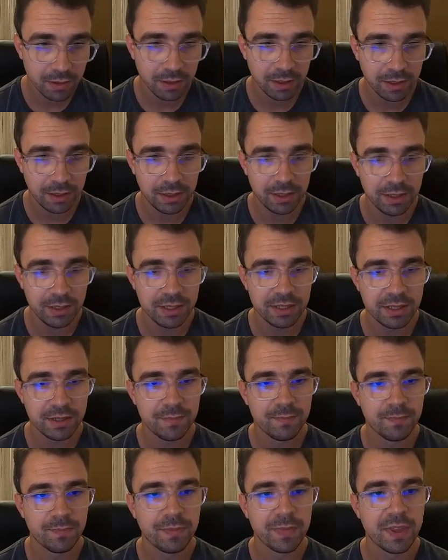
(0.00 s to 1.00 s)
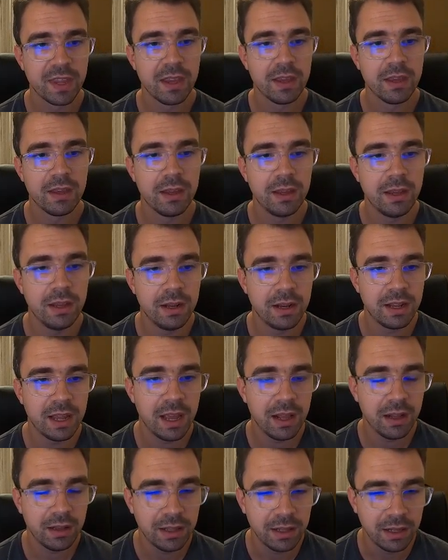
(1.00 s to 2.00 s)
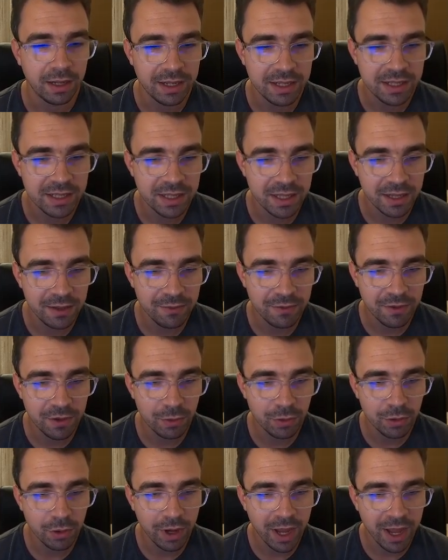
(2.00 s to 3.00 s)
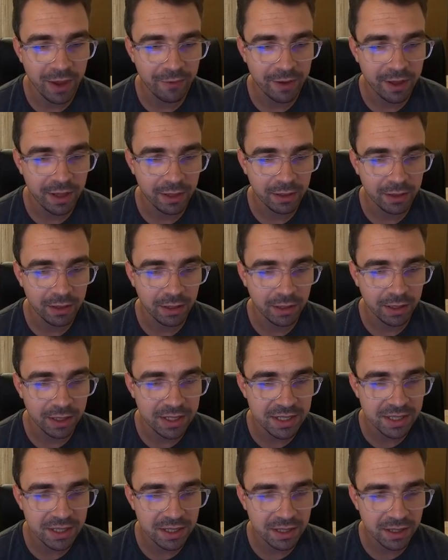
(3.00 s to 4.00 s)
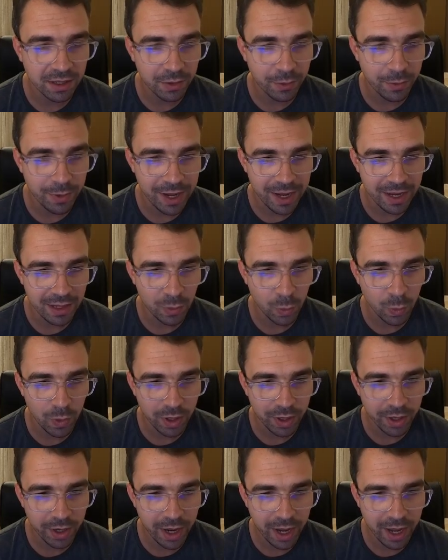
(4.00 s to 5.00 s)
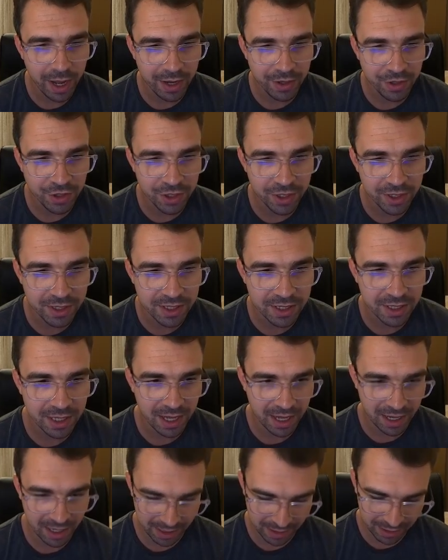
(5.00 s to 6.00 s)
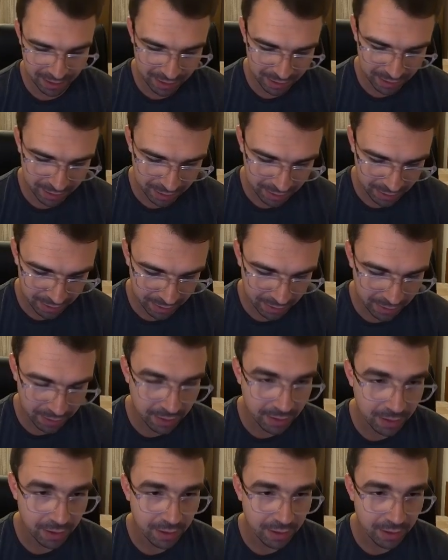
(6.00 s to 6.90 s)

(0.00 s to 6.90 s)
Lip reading: like this in KLD list. If you don't have KLD list, create one and just add it